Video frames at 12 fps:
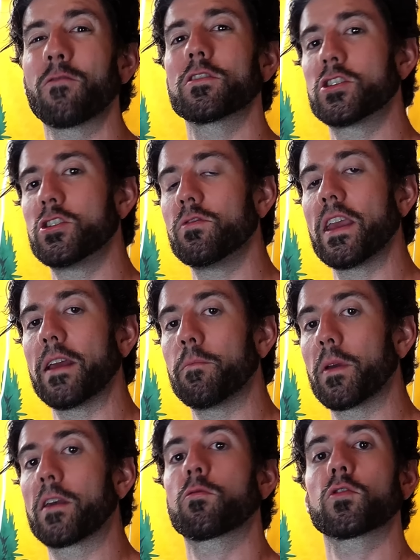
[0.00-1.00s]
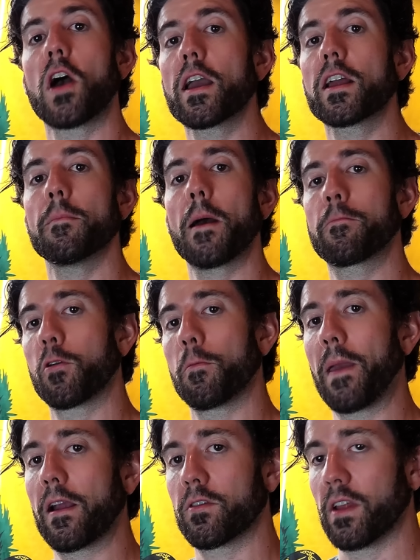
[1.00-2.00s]
what you need, because we're talking about
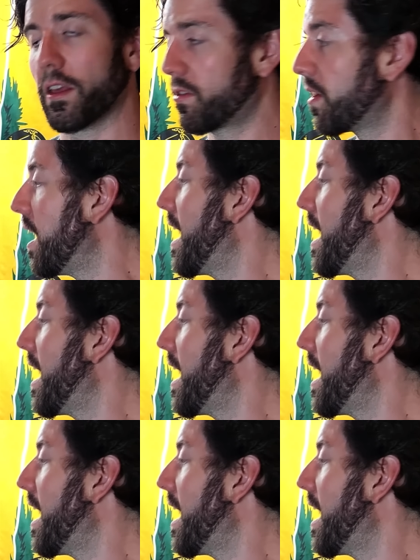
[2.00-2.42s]
preparedness.